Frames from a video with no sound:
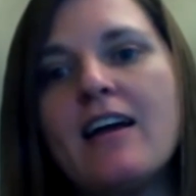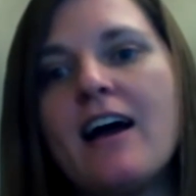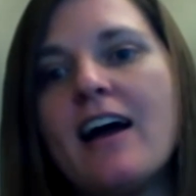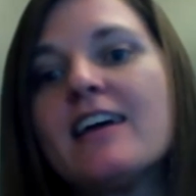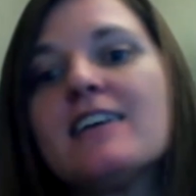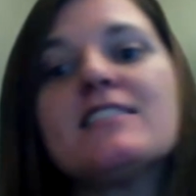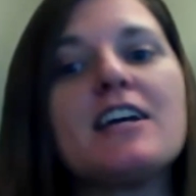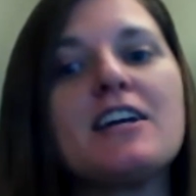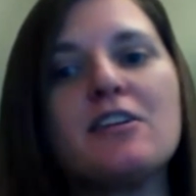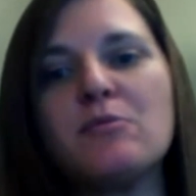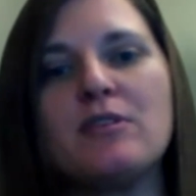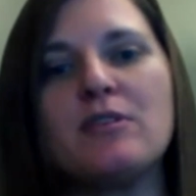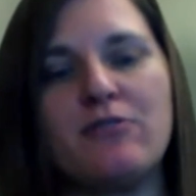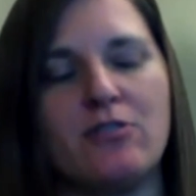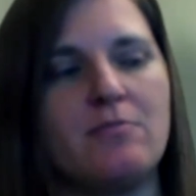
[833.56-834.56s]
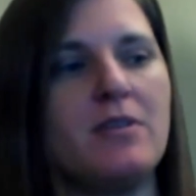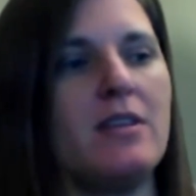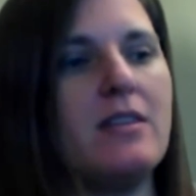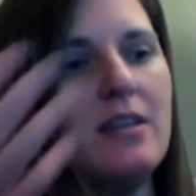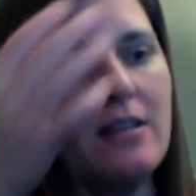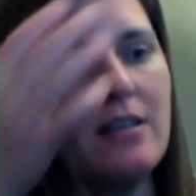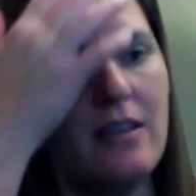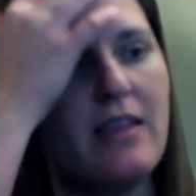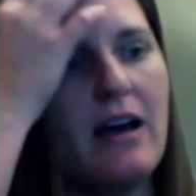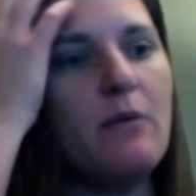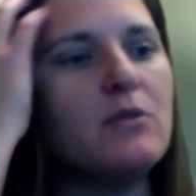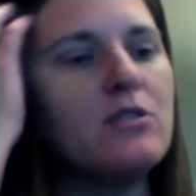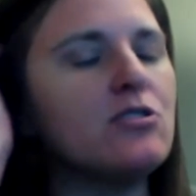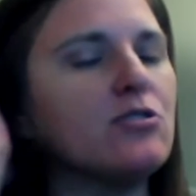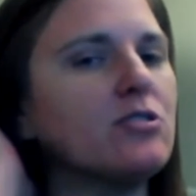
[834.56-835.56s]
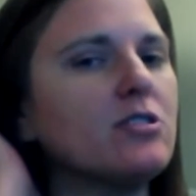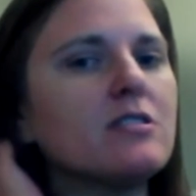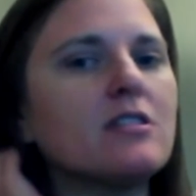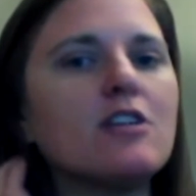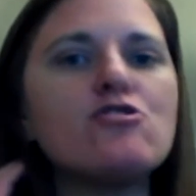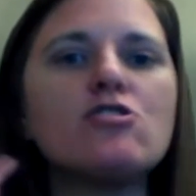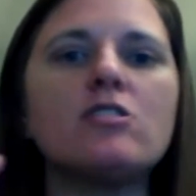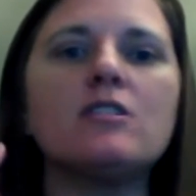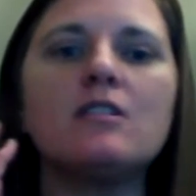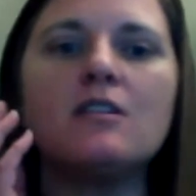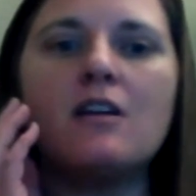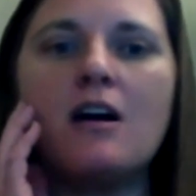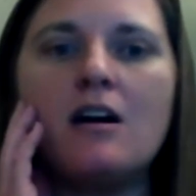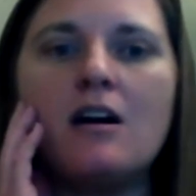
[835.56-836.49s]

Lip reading: I guess I can reaffirm that was your discussion.